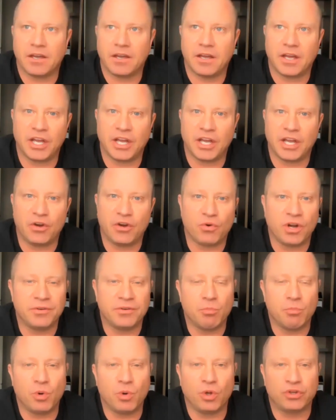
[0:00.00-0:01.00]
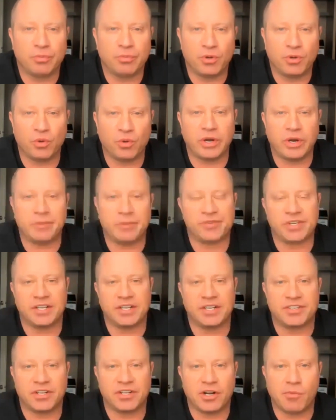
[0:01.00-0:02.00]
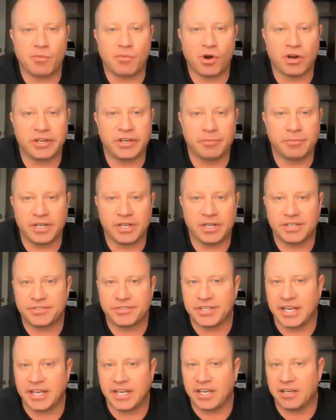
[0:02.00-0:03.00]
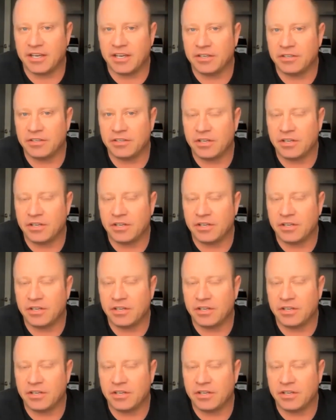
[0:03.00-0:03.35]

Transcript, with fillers: I run multiple websites in our marketplace, and